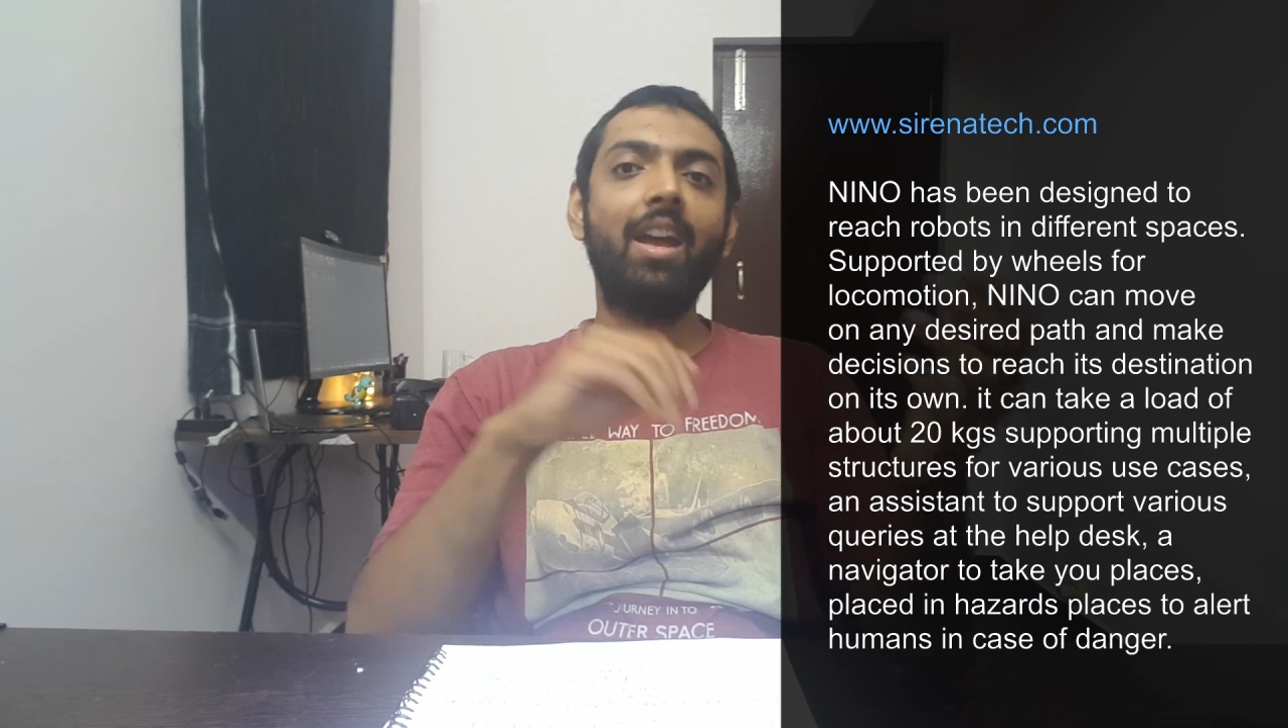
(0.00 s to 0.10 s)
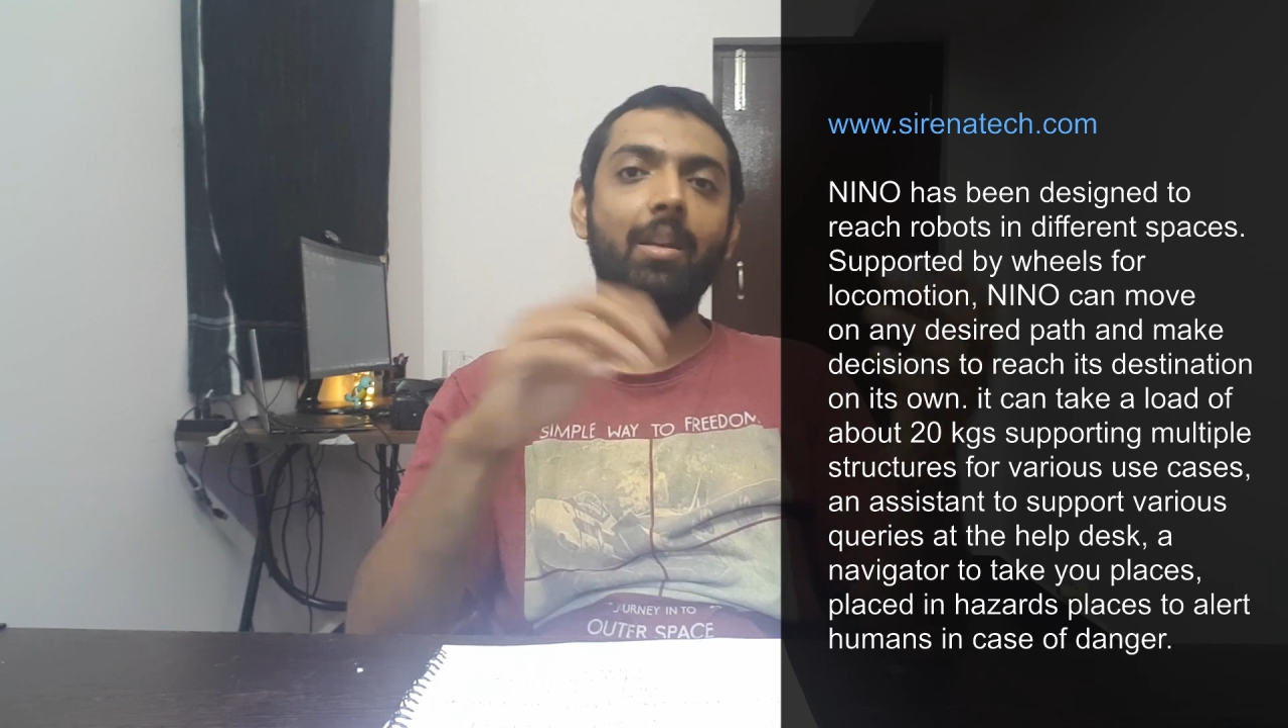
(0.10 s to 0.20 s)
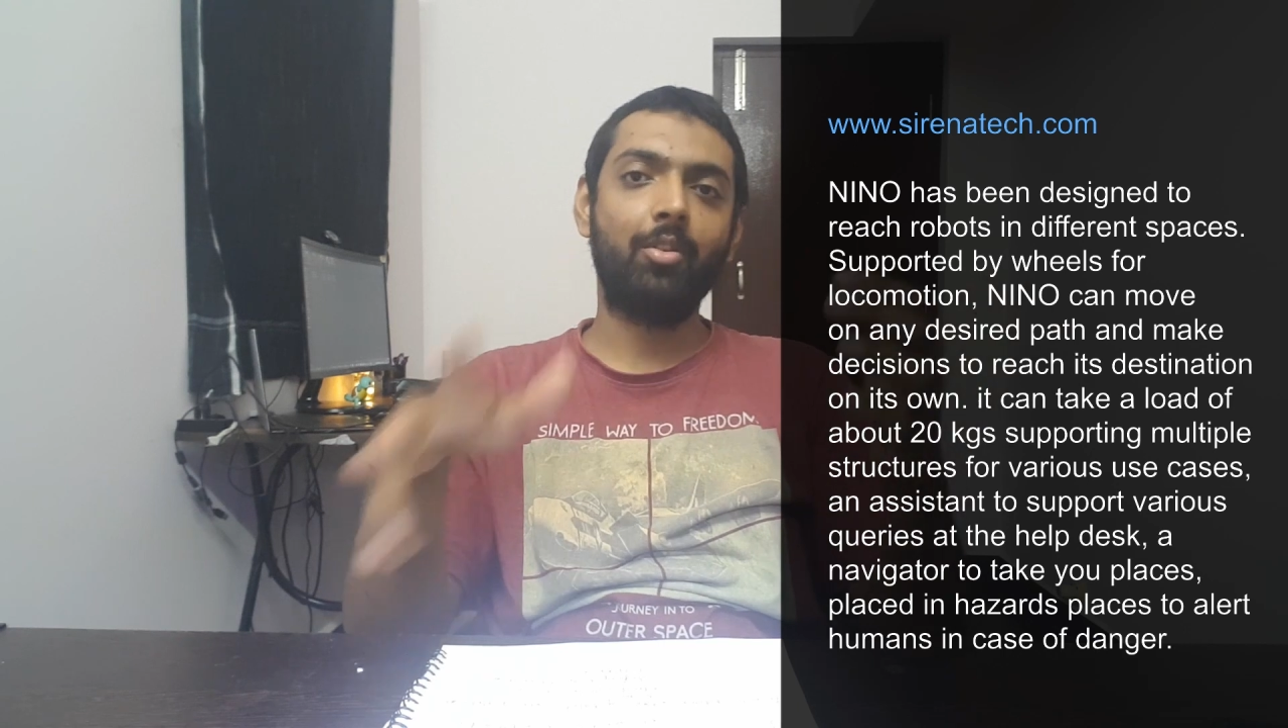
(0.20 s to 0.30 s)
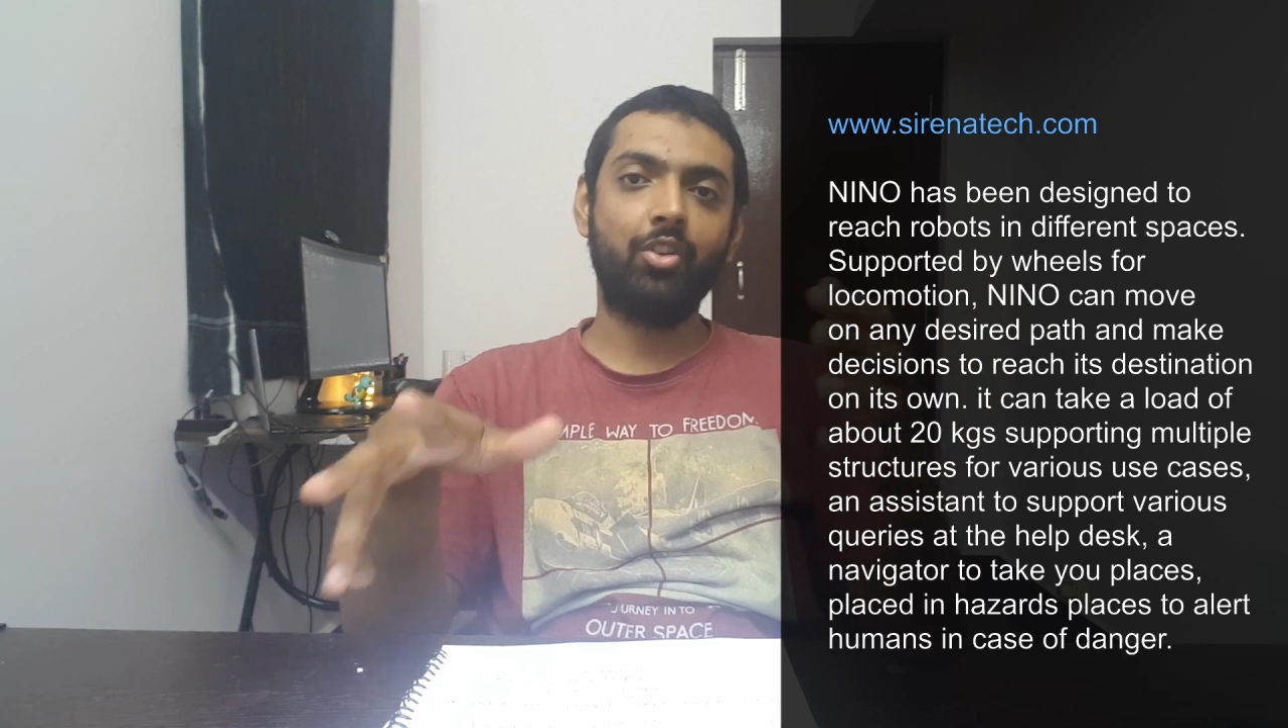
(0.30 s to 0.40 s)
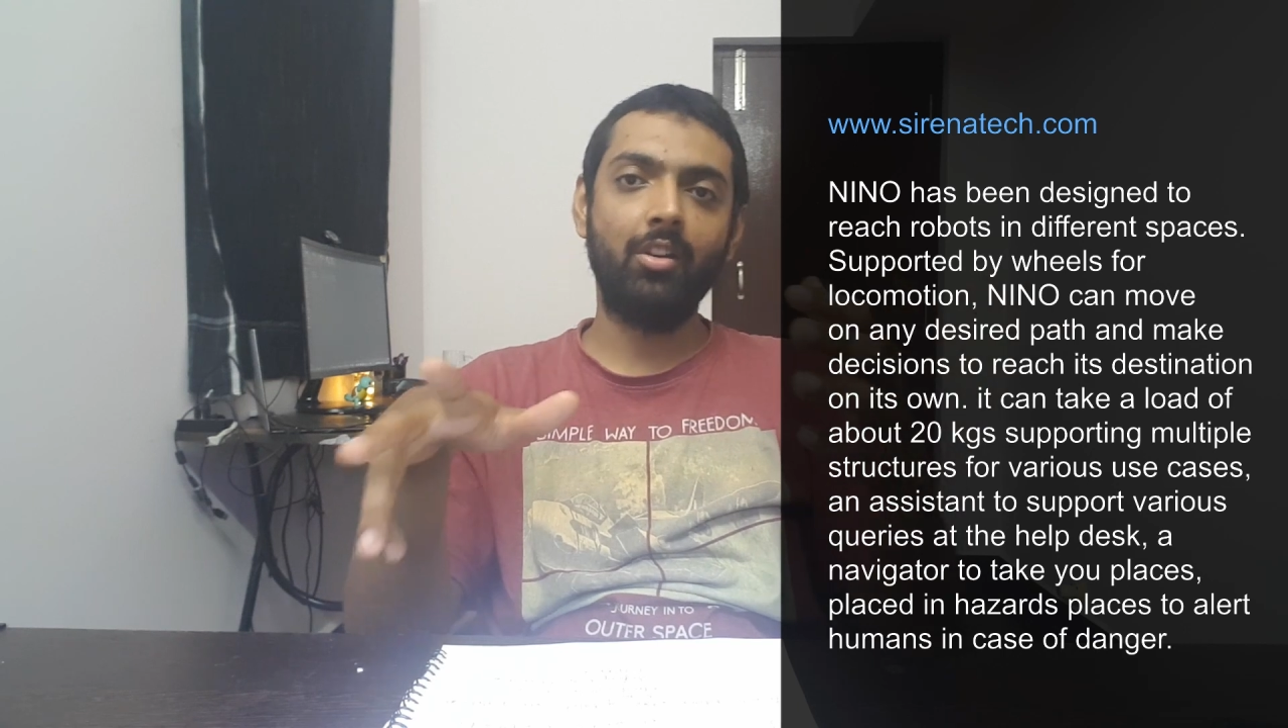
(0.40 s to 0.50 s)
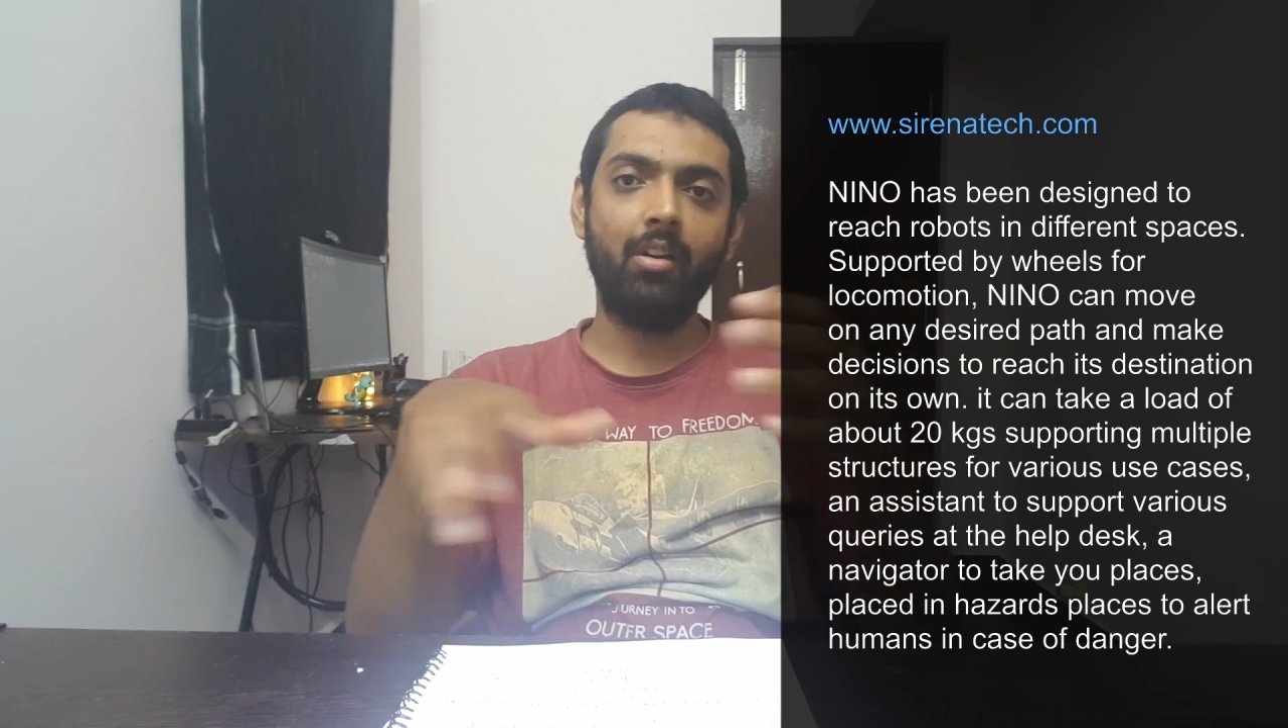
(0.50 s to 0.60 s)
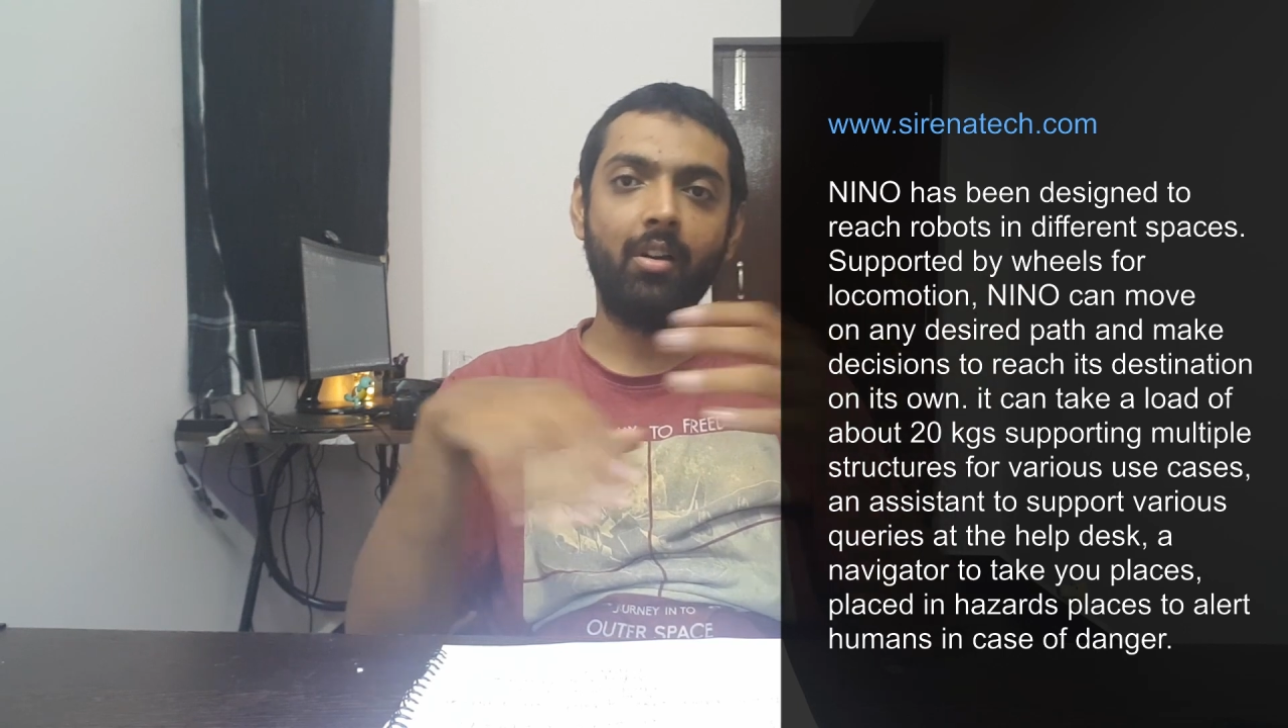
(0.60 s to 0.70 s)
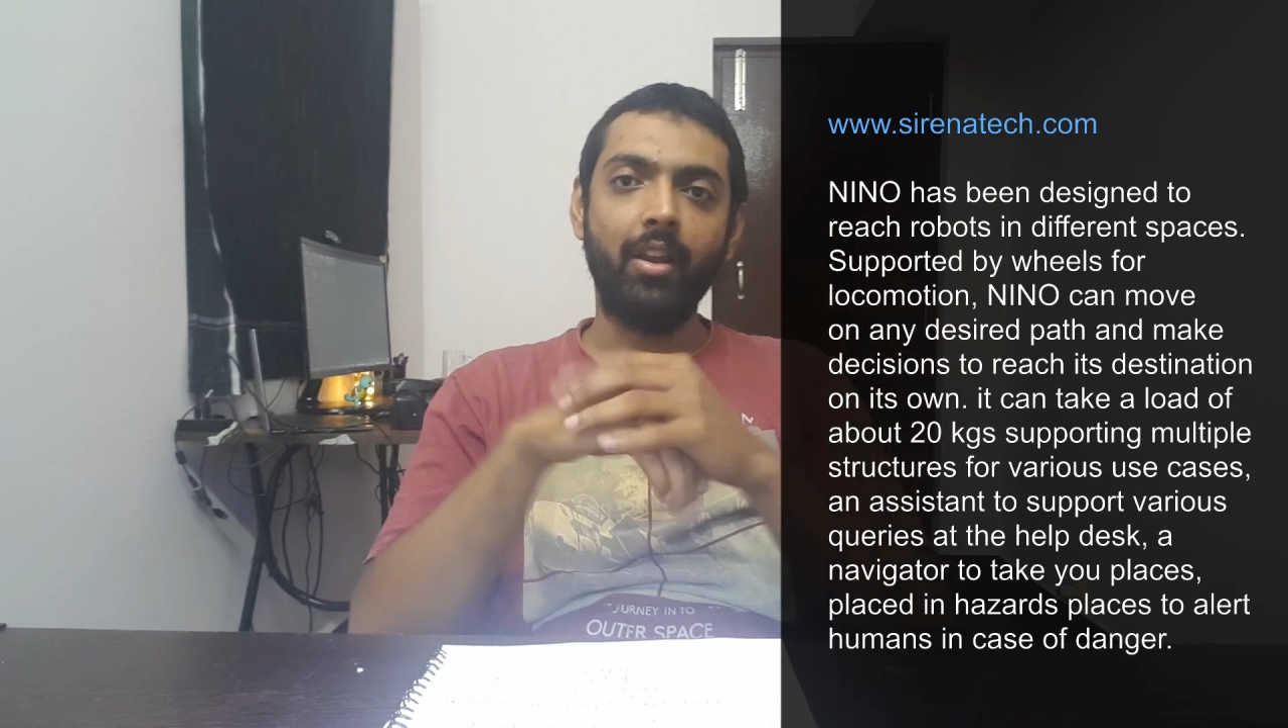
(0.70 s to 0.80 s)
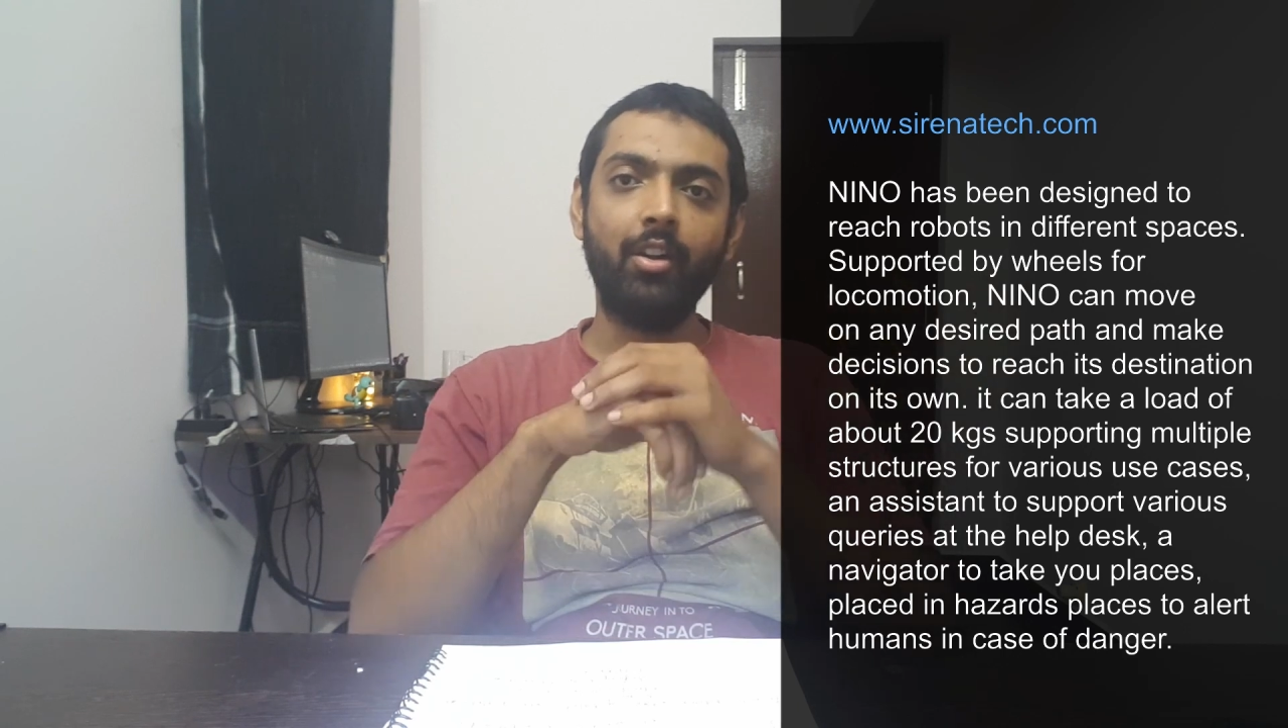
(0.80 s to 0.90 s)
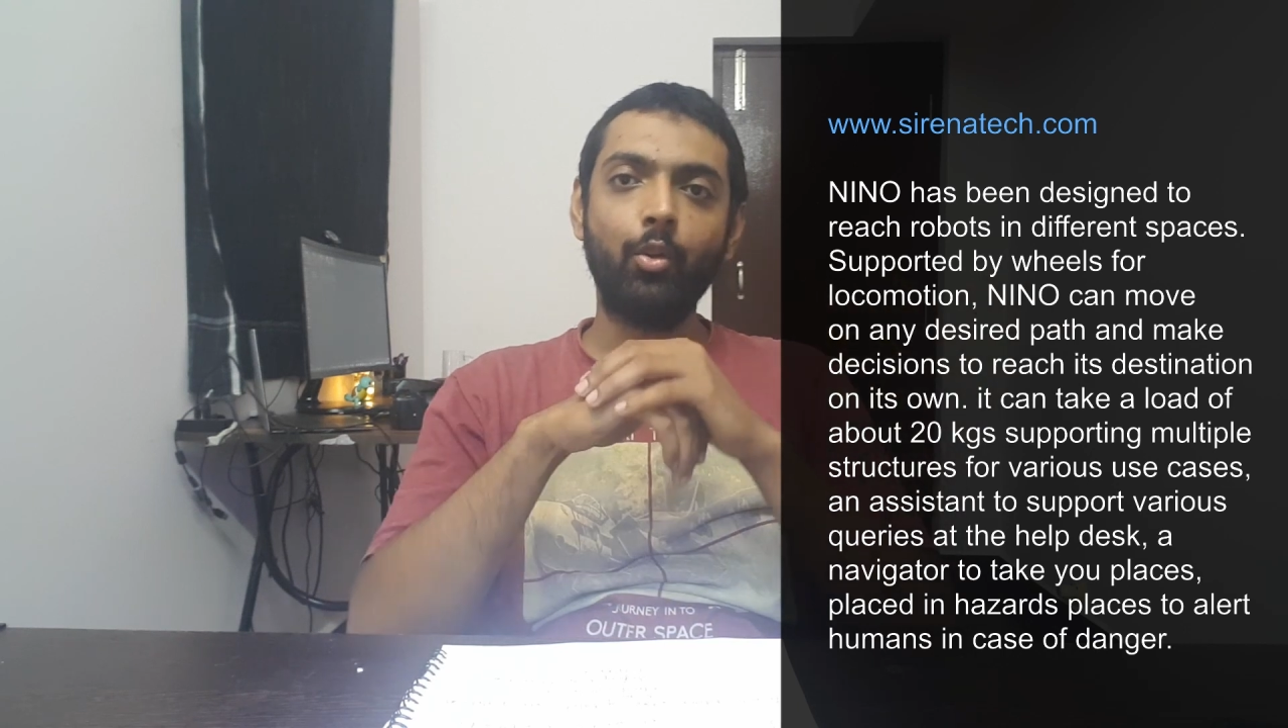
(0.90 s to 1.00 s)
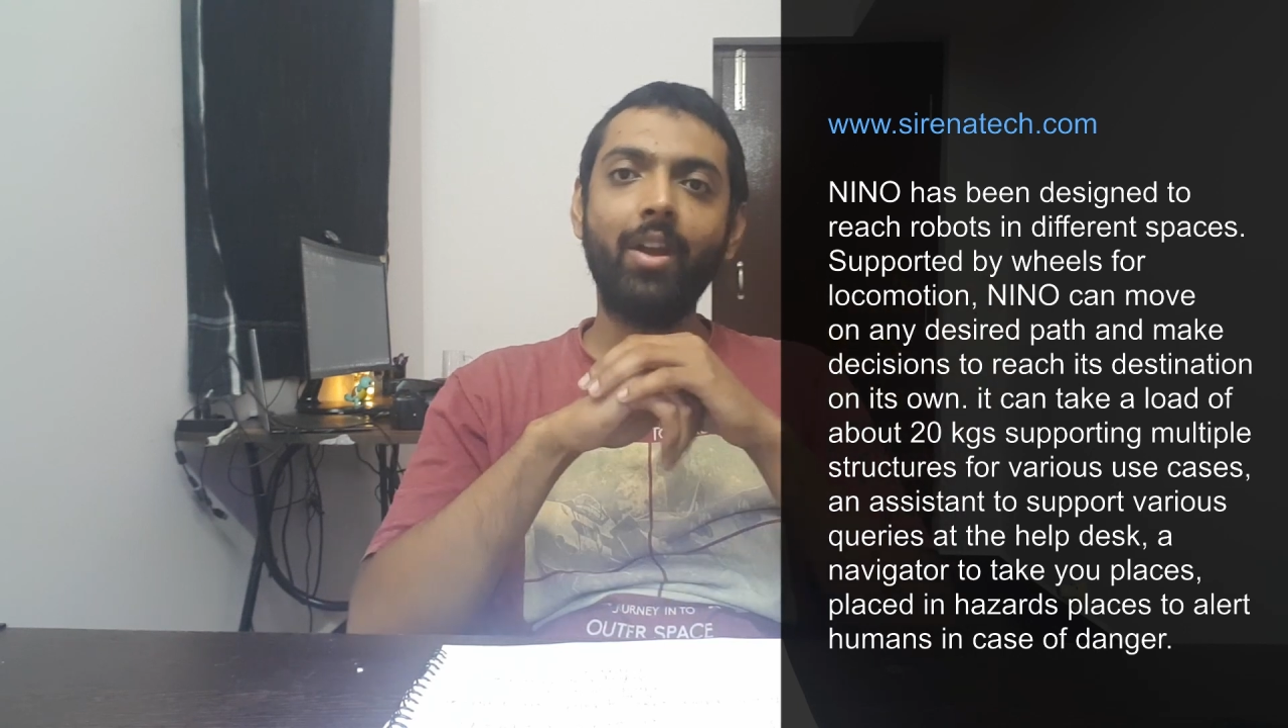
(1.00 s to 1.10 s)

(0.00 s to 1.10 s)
and machine learning to